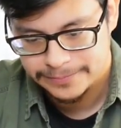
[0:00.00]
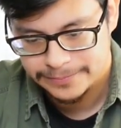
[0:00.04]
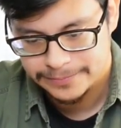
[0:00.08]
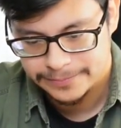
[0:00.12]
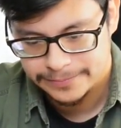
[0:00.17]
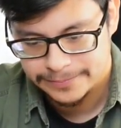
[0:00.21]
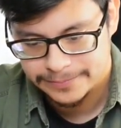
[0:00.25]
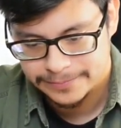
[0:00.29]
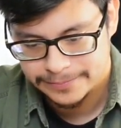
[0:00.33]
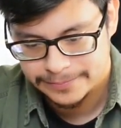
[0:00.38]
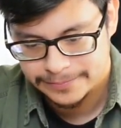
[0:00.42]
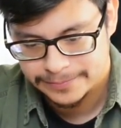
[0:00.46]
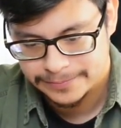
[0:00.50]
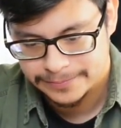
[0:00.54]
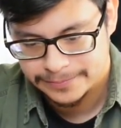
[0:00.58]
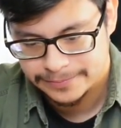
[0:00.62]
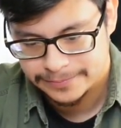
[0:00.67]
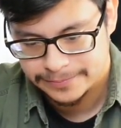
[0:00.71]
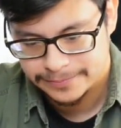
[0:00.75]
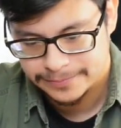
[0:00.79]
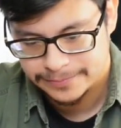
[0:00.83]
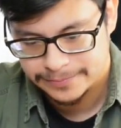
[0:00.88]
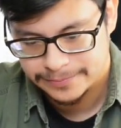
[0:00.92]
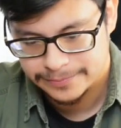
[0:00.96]

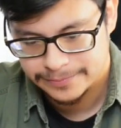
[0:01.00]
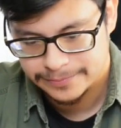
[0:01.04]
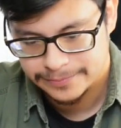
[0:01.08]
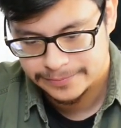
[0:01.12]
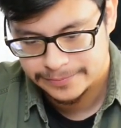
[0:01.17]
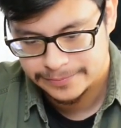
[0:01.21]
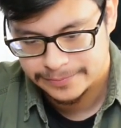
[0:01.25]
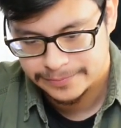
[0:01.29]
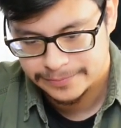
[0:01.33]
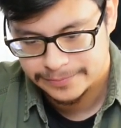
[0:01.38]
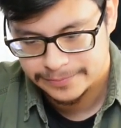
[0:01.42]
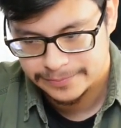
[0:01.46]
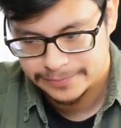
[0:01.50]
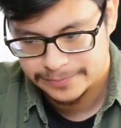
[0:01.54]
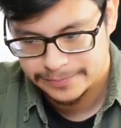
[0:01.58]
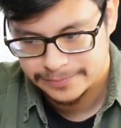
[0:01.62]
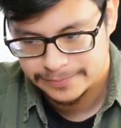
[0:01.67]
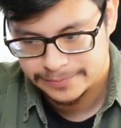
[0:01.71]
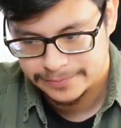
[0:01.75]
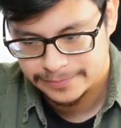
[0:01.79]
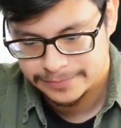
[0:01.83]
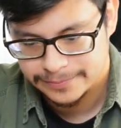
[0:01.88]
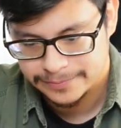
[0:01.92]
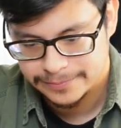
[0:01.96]

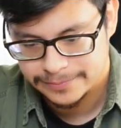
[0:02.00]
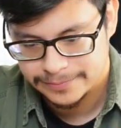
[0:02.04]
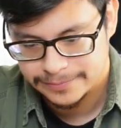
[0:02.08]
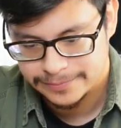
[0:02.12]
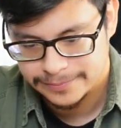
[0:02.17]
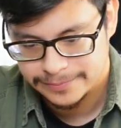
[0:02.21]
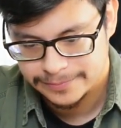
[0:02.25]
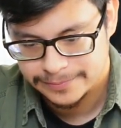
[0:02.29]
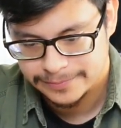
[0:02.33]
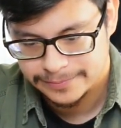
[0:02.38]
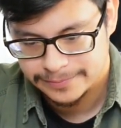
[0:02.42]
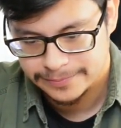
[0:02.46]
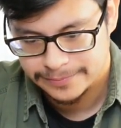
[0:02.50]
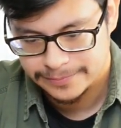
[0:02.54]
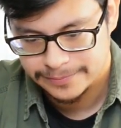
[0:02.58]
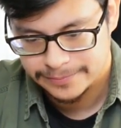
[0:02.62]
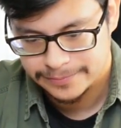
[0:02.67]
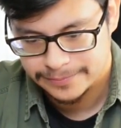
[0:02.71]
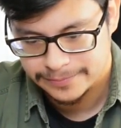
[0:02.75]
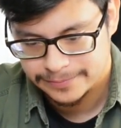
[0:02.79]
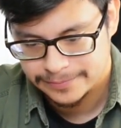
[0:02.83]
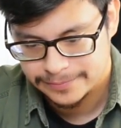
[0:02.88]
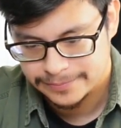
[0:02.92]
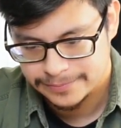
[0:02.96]

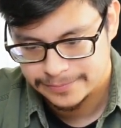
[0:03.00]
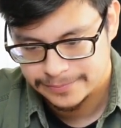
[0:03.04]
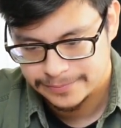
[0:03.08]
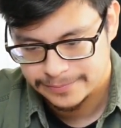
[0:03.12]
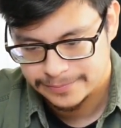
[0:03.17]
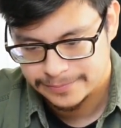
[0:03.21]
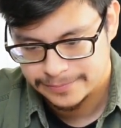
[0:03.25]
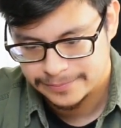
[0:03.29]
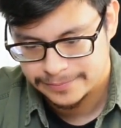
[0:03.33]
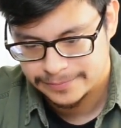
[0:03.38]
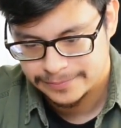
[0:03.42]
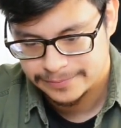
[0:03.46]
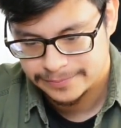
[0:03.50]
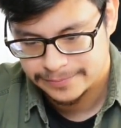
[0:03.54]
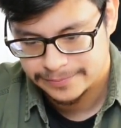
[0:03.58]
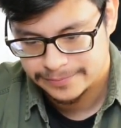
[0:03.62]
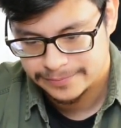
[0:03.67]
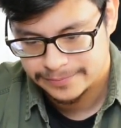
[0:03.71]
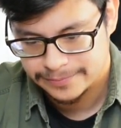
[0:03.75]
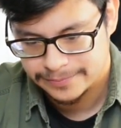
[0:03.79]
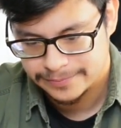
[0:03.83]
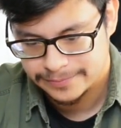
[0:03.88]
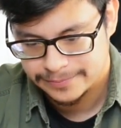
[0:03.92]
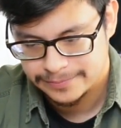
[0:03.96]

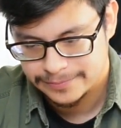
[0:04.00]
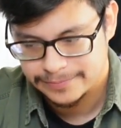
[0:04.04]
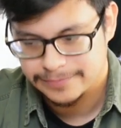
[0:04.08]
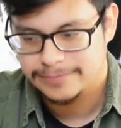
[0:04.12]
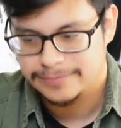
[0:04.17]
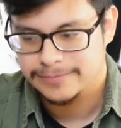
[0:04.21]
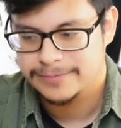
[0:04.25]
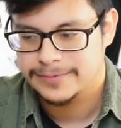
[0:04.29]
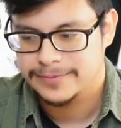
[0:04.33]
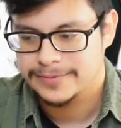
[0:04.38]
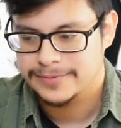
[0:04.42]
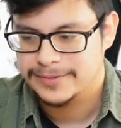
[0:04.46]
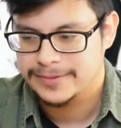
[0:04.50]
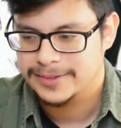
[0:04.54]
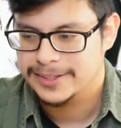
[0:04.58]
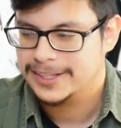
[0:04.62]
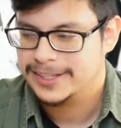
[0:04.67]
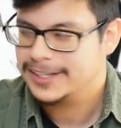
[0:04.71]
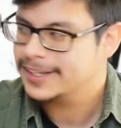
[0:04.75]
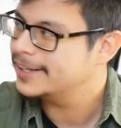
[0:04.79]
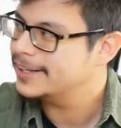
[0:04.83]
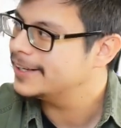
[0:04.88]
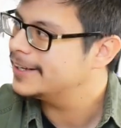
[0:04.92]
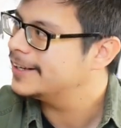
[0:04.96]

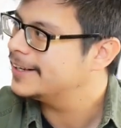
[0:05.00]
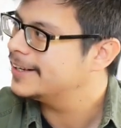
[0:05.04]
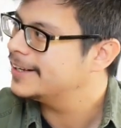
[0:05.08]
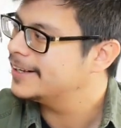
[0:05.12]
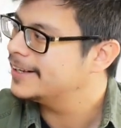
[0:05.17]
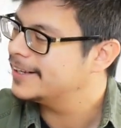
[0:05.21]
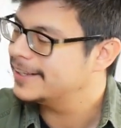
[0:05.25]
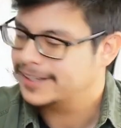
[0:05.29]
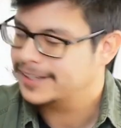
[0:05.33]
The person shown says nothing.